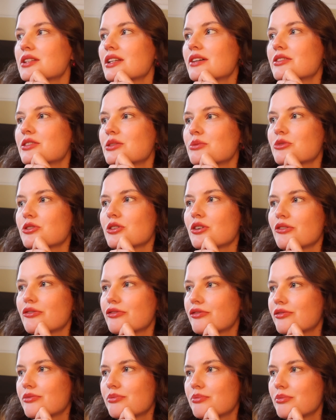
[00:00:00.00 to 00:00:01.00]
There's some sort
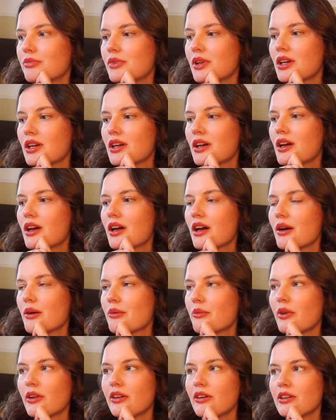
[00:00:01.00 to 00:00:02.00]
of,
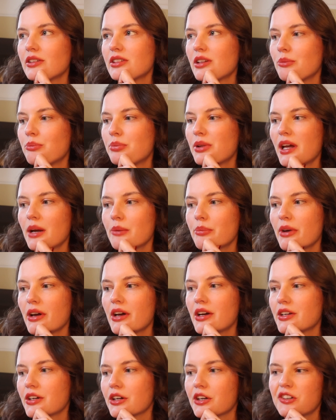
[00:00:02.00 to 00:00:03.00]
whether it's a
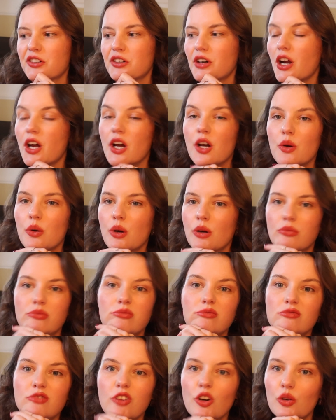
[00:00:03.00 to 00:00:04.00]
blackbird, a crow, a
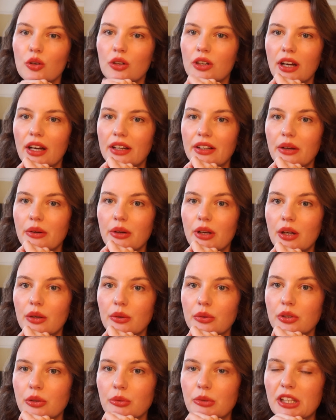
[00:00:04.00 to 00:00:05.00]
rook, I don't
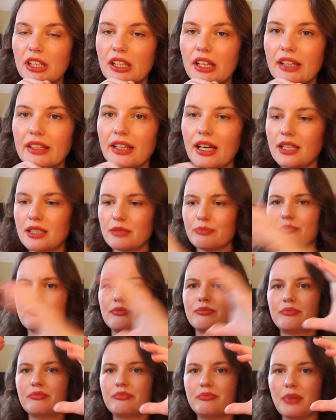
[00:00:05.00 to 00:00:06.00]
know, something like that. It's
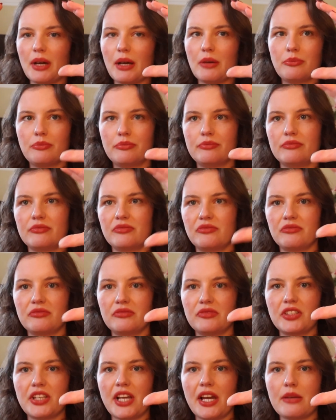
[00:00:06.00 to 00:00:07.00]
about
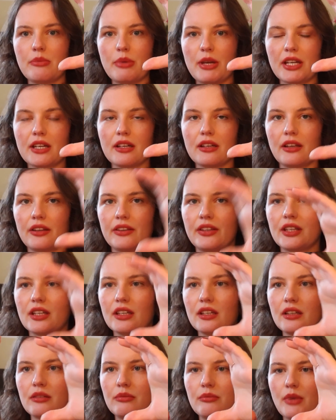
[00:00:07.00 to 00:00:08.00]
yay big, I
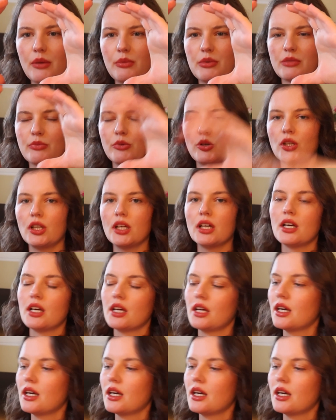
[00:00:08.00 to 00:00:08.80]
think, maybe smaller.